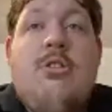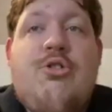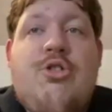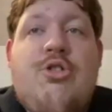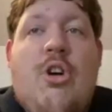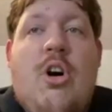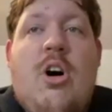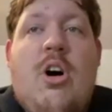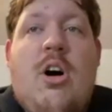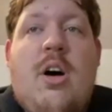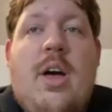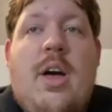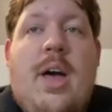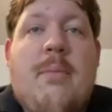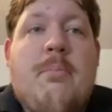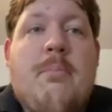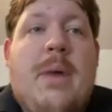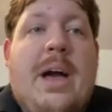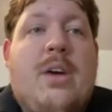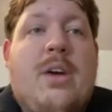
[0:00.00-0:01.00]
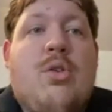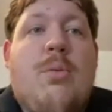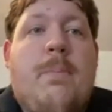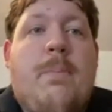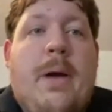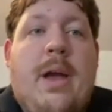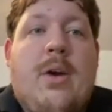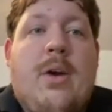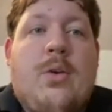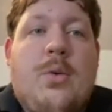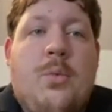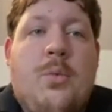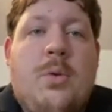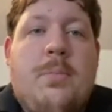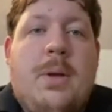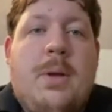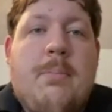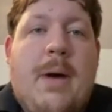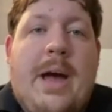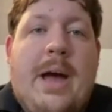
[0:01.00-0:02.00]
Shaw and Michael Perry
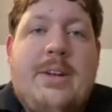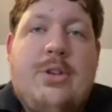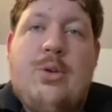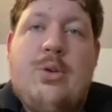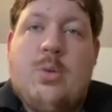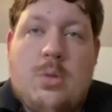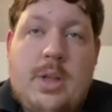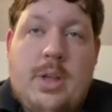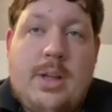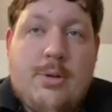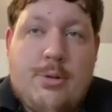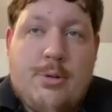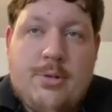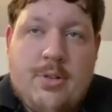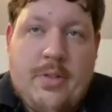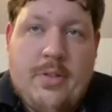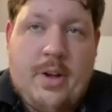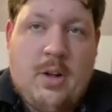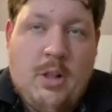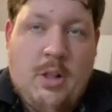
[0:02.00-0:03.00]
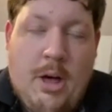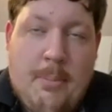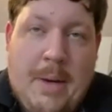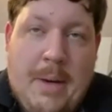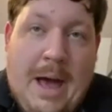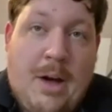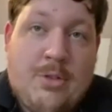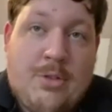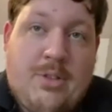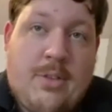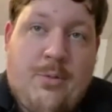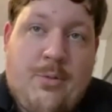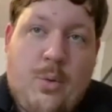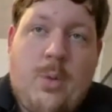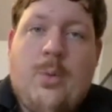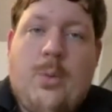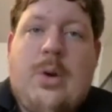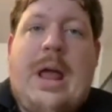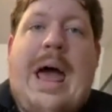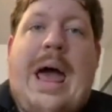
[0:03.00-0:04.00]
would be my 2 leaders in the clubhouse if
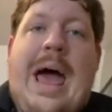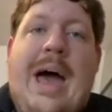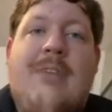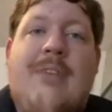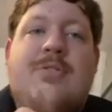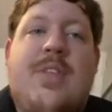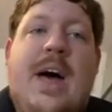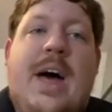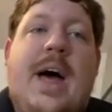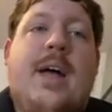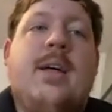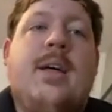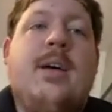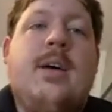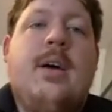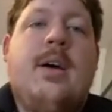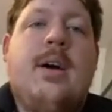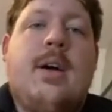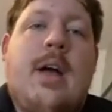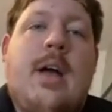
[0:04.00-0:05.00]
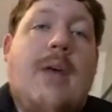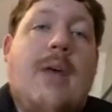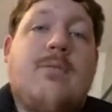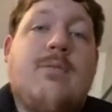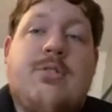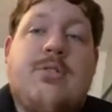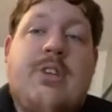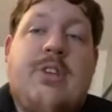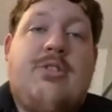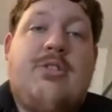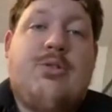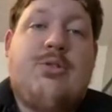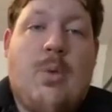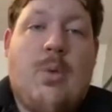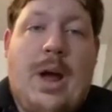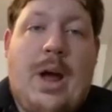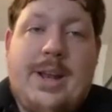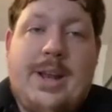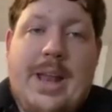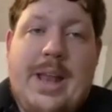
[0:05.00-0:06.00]
we were to have that conversation
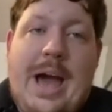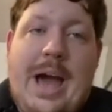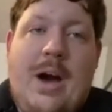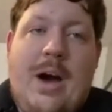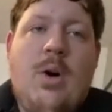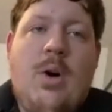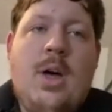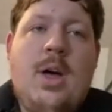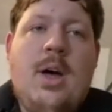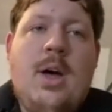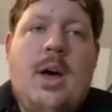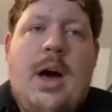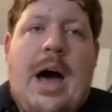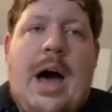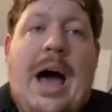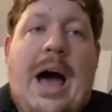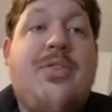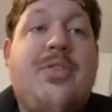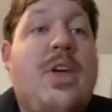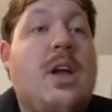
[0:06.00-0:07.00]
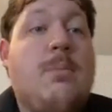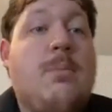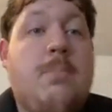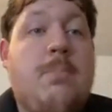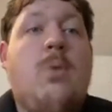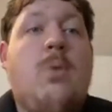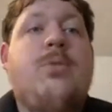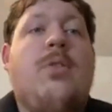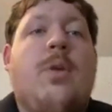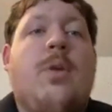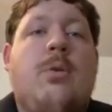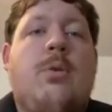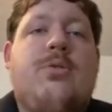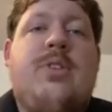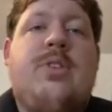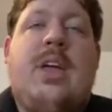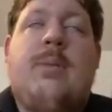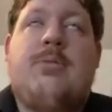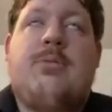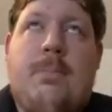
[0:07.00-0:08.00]
right now. I think both of those
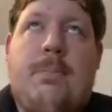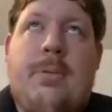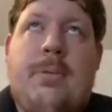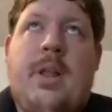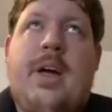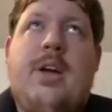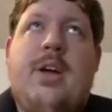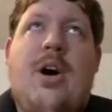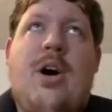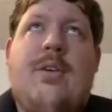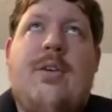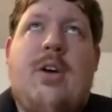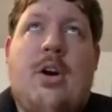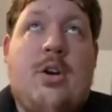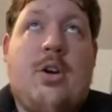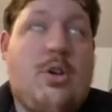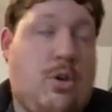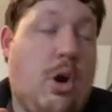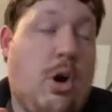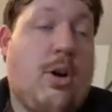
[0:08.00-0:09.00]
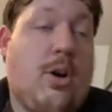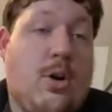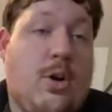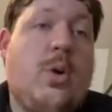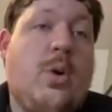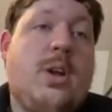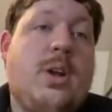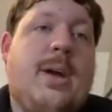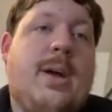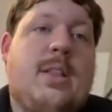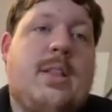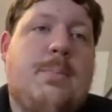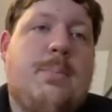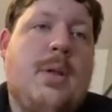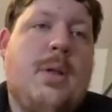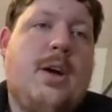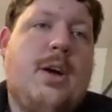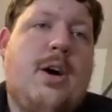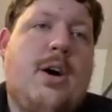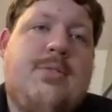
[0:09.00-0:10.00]
teams are going to make the
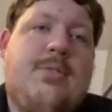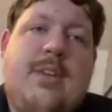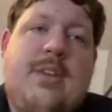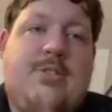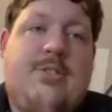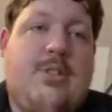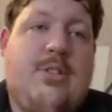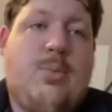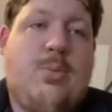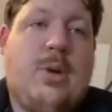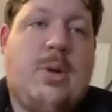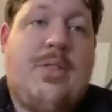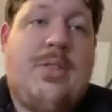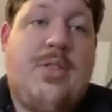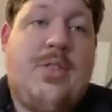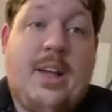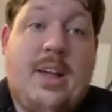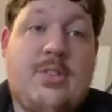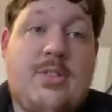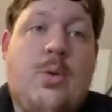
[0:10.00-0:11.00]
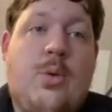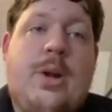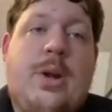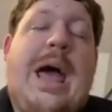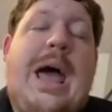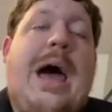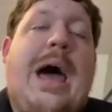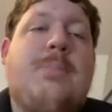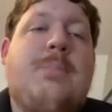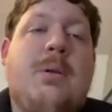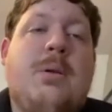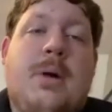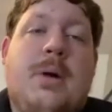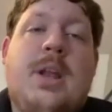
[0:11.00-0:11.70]
playoffs. That's just what I think is going to happen.